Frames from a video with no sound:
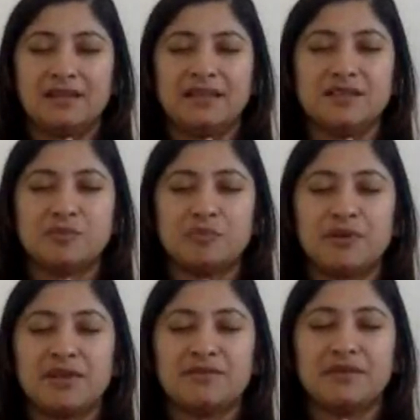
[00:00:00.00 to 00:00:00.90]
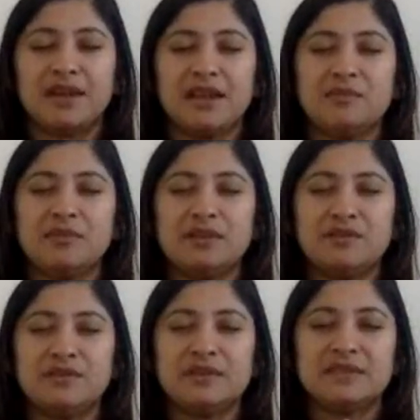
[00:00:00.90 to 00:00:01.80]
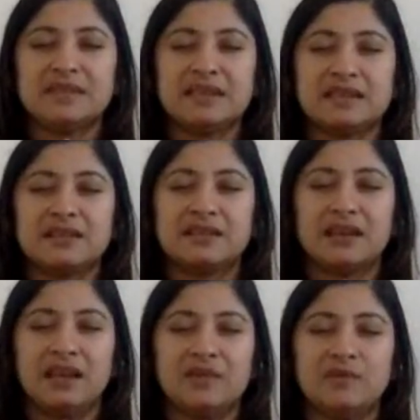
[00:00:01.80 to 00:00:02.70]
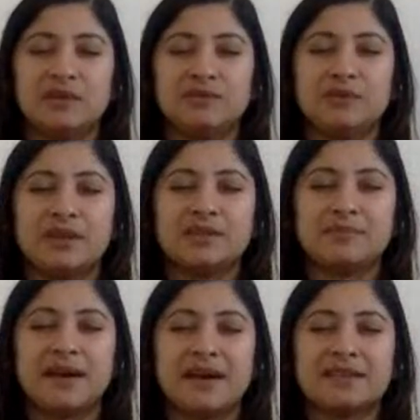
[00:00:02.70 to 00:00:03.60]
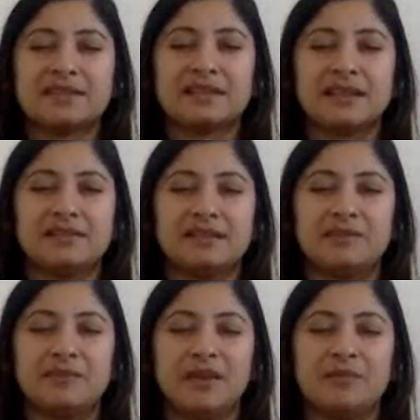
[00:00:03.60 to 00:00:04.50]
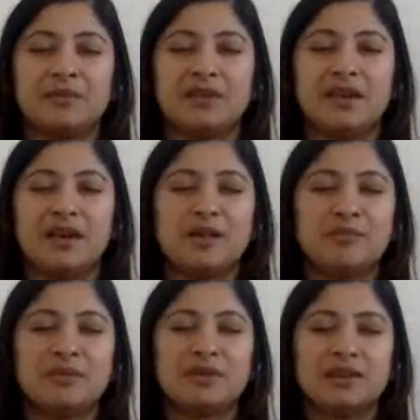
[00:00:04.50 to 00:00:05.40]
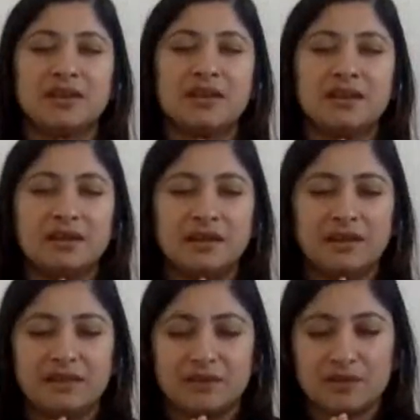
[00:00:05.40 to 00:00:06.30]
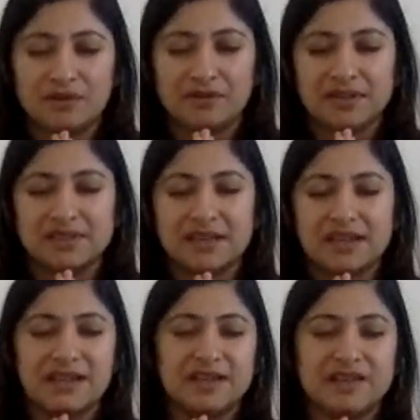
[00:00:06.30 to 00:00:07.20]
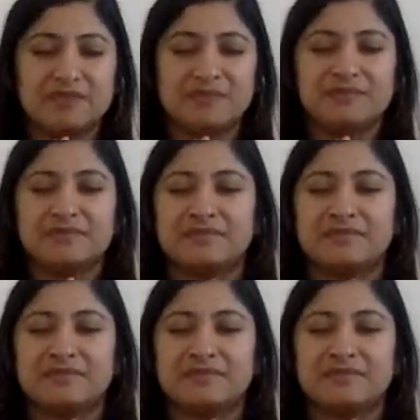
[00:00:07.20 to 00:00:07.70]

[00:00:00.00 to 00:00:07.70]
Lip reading: Let's pray for anybody who is sick, anyone who has passed, let their family help in the grieving time.